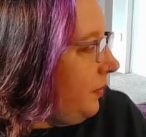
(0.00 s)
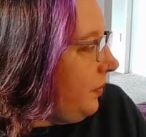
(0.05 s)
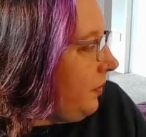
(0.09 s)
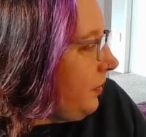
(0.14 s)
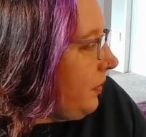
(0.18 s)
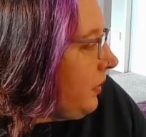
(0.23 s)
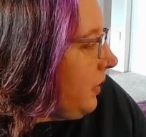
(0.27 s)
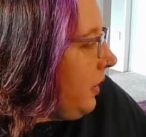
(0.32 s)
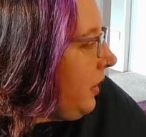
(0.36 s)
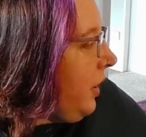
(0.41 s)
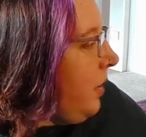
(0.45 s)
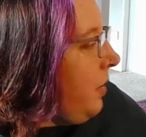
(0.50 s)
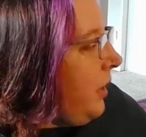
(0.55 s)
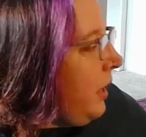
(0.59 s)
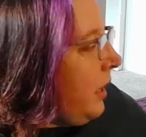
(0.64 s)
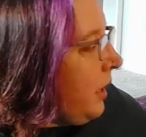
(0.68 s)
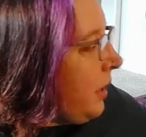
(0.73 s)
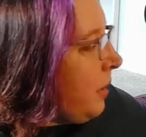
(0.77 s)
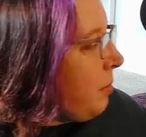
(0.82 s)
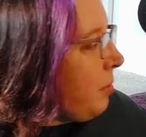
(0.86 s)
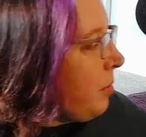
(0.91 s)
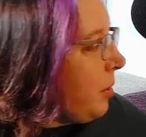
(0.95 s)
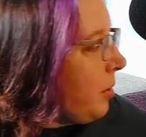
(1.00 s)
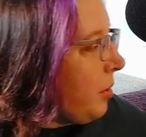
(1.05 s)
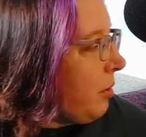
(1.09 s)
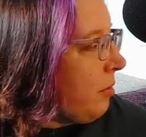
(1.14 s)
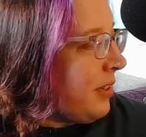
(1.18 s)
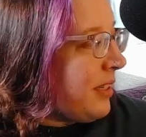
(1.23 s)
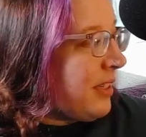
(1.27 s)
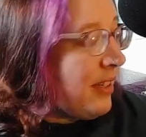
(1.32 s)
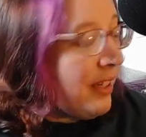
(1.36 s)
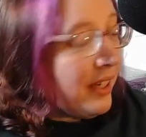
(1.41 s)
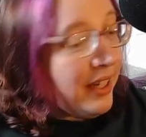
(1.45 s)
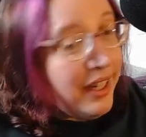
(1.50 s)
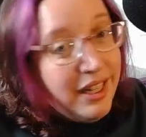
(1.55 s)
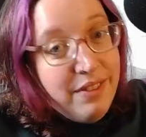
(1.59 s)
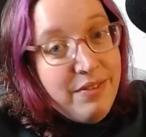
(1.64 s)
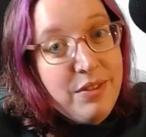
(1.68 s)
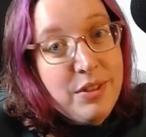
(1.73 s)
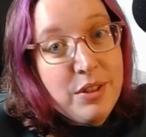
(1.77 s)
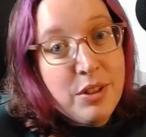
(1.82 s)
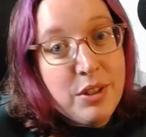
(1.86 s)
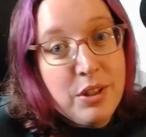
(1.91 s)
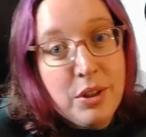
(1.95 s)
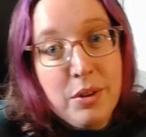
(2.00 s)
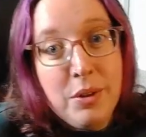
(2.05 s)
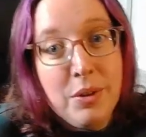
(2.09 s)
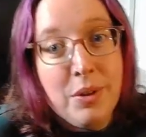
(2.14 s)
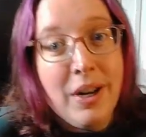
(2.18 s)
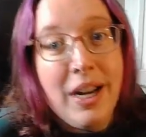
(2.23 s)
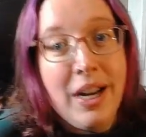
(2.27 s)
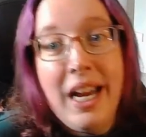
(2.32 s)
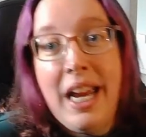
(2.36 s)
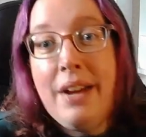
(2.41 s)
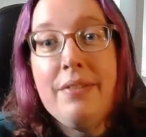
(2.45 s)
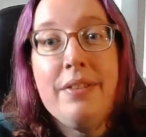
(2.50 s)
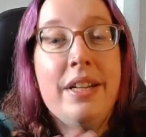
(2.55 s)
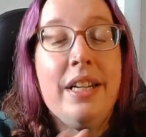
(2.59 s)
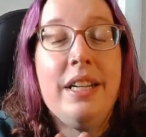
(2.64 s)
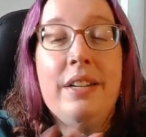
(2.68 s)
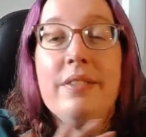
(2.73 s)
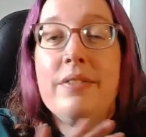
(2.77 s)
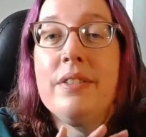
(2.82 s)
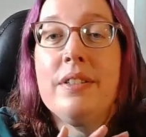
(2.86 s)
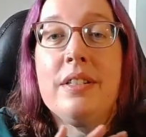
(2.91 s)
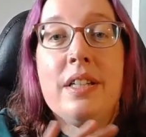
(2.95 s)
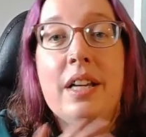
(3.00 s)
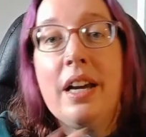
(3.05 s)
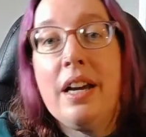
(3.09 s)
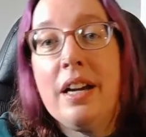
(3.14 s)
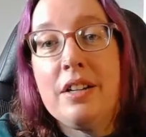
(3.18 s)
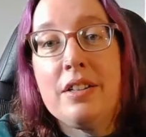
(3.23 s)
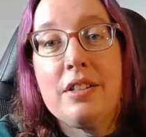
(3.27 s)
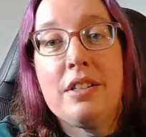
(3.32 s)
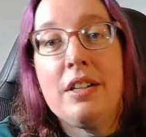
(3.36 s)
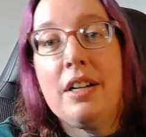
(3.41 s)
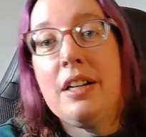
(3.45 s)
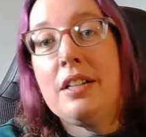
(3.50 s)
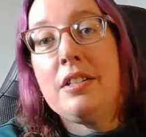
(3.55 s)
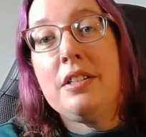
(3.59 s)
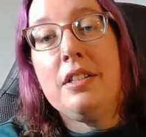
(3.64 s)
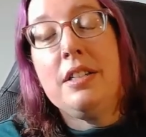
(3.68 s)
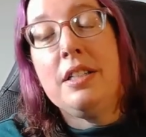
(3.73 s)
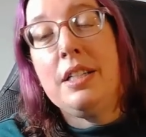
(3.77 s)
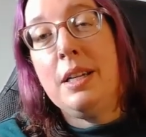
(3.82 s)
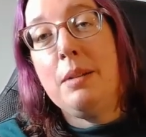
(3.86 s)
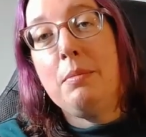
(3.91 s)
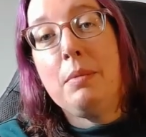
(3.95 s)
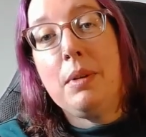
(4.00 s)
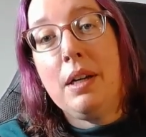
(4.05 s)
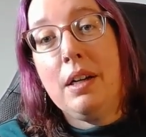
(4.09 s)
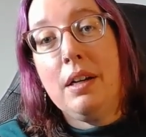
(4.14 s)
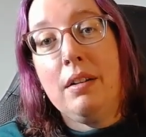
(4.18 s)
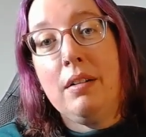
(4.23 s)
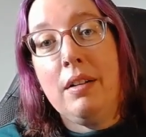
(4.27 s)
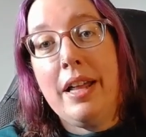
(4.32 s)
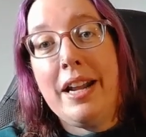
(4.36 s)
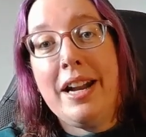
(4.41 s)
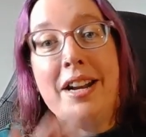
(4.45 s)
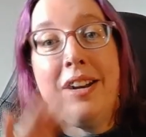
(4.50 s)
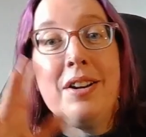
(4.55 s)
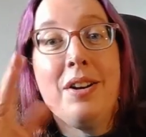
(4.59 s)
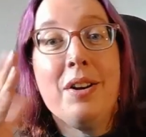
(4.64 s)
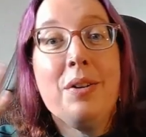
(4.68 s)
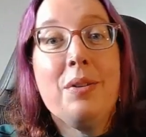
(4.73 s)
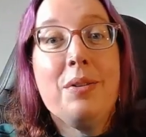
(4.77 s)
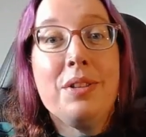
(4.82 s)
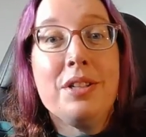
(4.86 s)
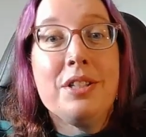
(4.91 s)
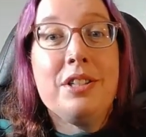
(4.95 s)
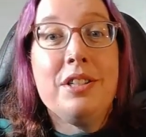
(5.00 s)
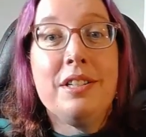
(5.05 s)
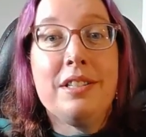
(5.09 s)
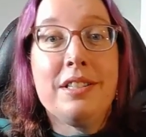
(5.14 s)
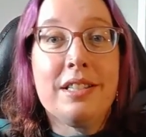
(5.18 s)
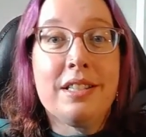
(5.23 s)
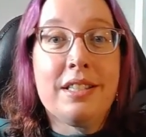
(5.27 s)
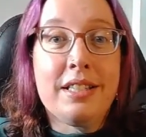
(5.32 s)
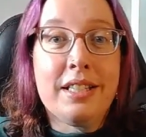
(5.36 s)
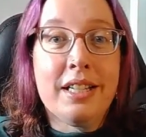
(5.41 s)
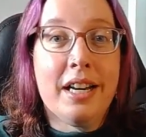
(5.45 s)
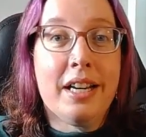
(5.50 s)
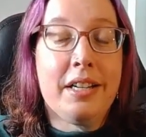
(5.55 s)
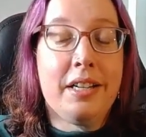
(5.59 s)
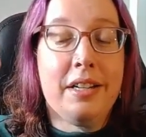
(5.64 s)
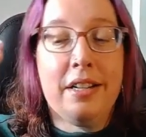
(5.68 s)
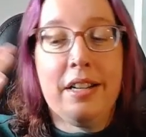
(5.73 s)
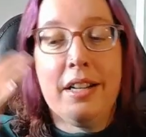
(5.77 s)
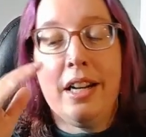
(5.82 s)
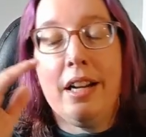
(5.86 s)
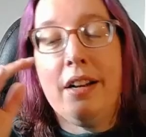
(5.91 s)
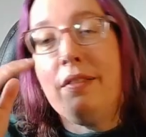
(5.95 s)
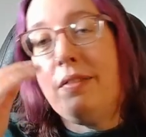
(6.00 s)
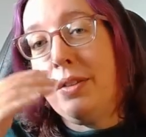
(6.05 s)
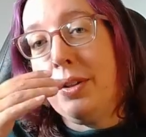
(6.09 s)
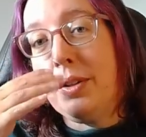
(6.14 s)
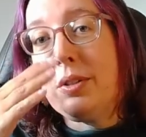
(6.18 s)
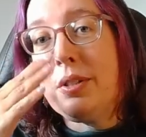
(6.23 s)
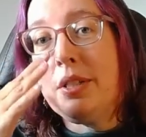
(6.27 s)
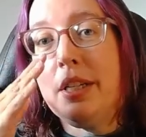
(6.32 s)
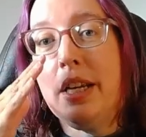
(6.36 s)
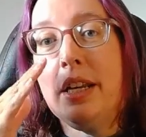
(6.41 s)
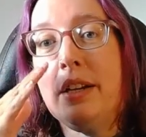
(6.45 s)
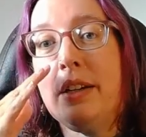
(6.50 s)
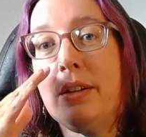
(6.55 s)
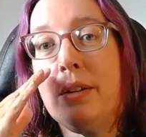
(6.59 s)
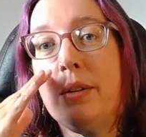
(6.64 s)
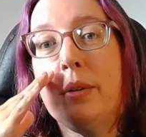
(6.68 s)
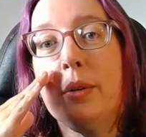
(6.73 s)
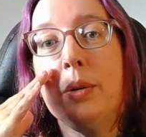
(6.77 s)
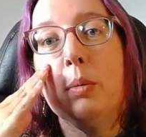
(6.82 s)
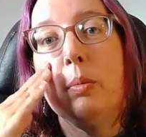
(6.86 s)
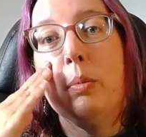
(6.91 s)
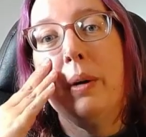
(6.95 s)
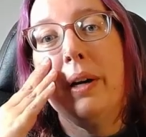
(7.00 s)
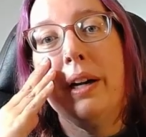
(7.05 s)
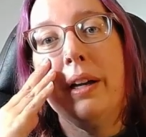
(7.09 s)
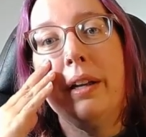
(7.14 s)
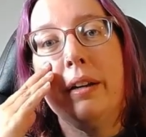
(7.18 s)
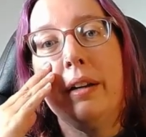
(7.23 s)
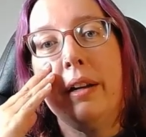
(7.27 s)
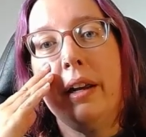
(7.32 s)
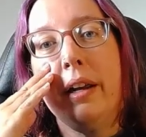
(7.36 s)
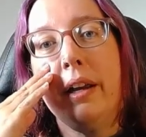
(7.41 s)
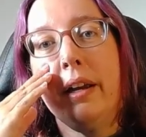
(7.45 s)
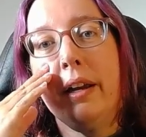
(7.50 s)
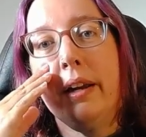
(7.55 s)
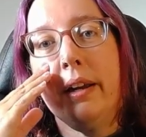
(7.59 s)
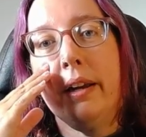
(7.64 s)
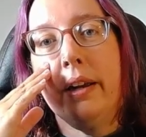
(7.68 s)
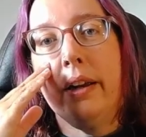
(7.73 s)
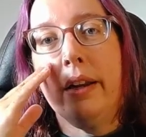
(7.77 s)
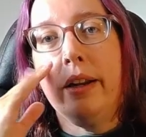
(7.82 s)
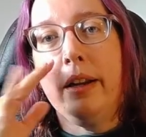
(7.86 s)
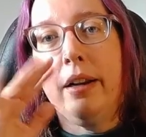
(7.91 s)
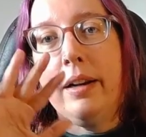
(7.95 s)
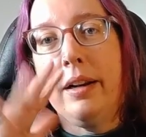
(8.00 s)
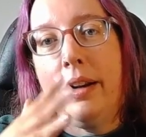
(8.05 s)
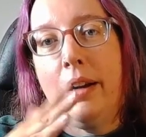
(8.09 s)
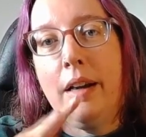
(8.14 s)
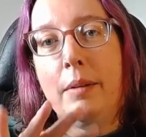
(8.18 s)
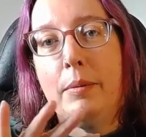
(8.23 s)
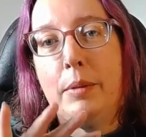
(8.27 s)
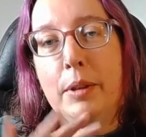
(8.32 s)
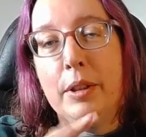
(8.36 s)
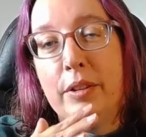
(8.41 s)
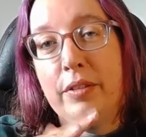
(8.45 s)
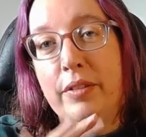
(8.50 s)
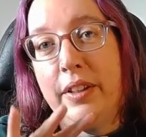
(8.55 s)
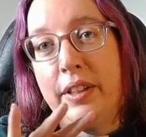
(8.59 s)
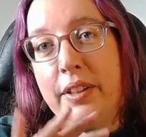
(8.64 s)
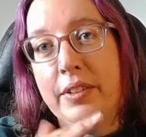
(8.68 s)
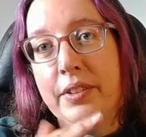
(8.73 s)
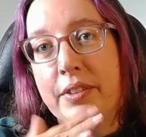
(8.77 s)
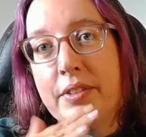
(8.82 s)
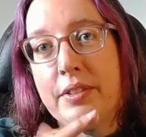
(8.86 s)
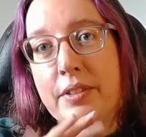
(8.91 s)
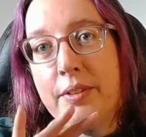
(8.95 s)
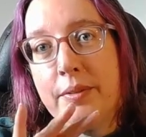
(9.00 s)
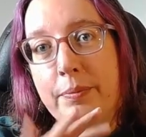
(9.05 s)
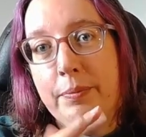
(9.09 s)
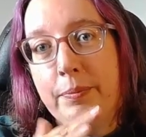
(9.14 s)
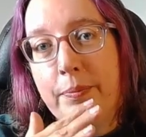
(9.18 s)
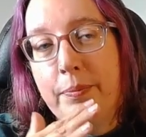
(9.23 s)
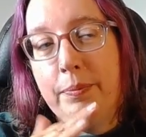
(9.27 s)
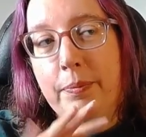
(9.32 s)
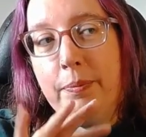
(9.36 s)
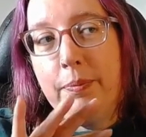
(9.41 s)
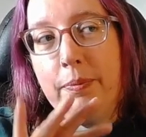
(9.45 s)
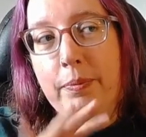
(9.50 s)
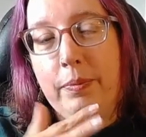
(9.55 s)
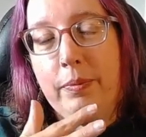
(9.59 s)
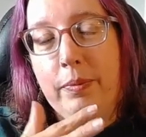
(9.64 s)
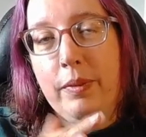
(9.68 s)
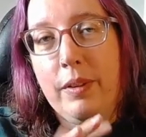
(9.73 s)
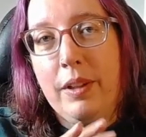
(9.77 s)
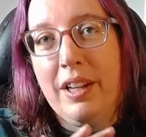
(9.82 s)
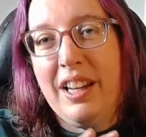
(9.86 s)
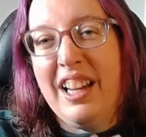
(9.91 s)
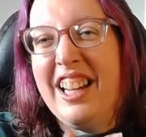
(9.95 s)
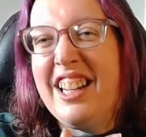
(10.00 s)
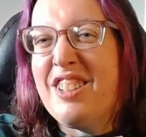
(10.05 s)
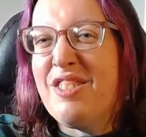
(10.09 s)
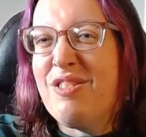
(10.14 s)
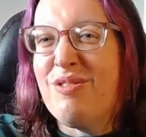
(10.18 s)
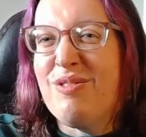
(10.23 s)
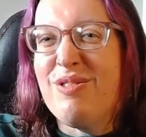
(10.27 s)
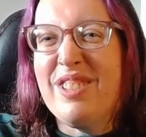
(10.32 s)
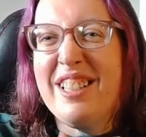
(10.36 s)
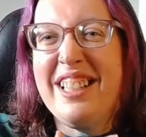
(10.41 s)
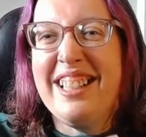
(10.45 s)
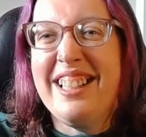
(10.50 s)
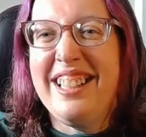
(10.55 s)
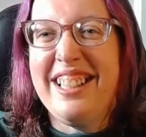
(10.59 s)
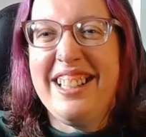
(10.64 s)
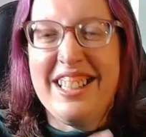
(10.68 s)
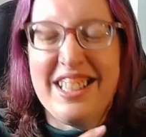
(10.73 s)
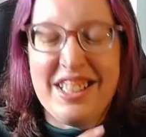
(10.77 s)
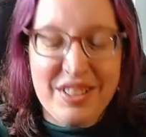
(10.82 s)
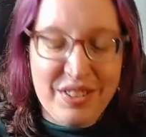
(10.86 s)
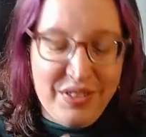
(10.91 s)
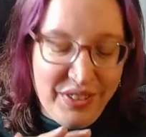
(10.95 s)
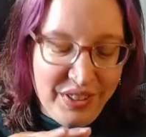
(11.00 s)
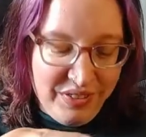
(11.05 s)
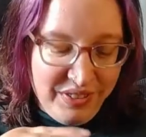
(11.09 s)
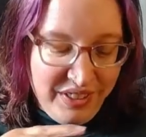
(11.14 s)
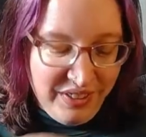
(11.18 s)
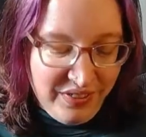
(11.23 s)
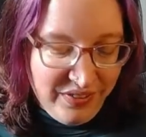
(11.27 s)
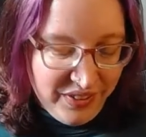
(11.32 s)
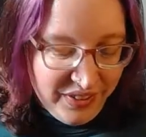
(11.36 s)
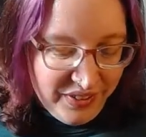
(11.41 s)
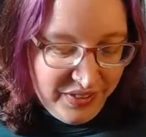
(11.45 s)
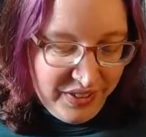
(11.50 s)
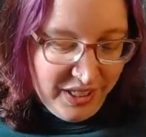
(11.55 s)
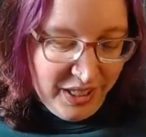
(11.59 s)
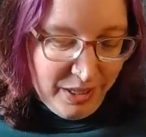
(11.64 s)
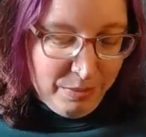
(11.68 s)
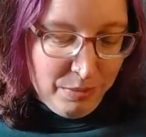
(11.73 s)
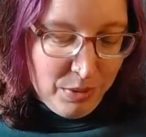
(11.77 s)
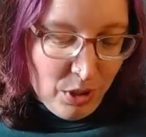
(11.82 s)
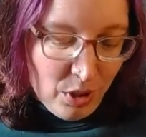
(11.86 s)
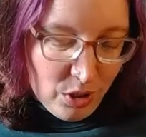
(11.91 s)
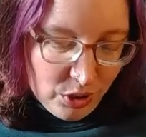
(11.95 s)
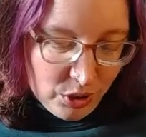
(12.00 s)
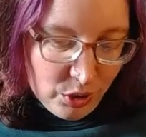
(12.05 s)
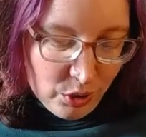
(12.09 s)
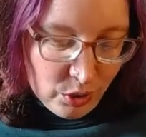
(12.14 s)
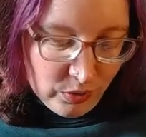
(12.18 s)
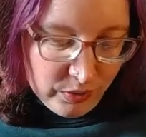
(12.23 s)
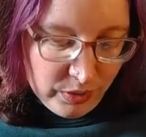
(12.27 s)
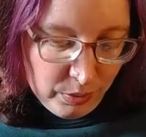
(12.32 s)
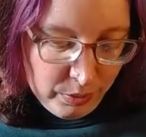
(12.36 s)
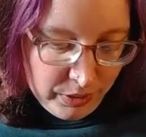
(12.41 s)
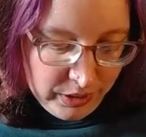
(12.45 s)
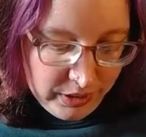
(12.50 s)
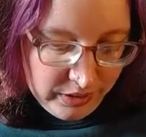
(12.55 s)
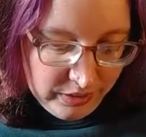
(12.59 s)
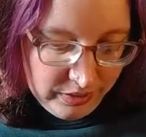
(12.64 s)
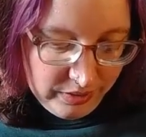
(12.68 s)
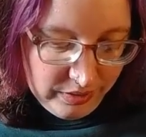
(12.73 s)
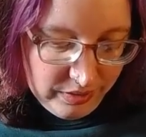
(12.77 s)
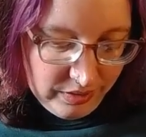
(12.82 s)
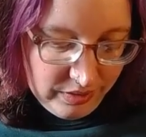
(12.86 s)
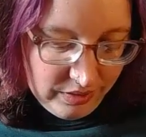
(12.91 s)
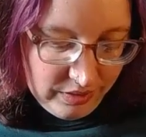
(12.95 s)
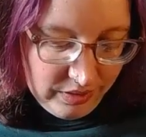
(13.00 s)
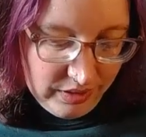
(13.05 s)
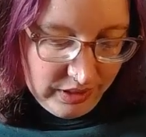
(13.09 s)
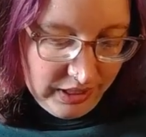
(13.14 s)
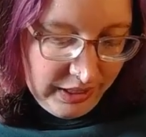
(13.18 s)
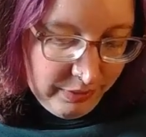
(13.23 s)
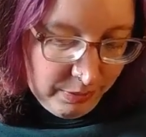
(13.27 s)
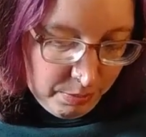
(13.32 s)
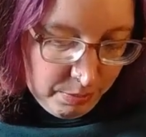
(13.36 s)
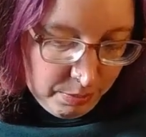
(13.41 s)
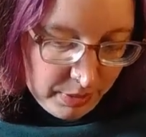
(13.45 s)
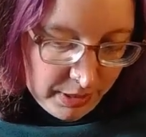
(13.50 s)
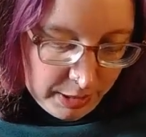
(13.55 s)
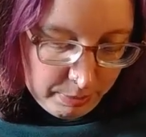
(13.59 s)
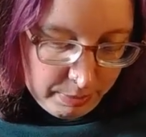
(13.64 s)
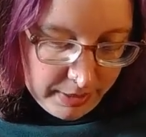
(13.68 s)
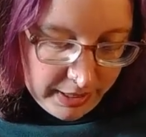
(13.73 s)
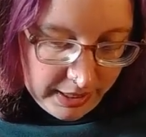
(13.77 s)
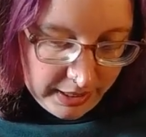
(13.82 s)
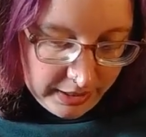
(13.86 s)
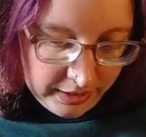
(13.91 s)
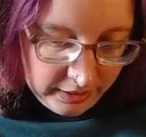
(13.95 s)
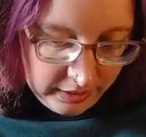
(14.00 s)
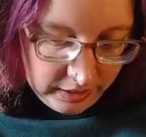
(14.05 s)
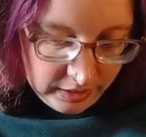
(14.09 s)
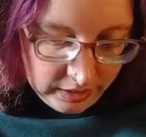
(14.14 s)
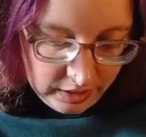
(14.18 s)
The only other progress I have to show you, I haven't even touched last year's MCAL, and I know this year's has started, and I've looked at clue 1 and I'm on the fence. It really is a 50-50. I'm not sure if I want to even buy the pattern yet.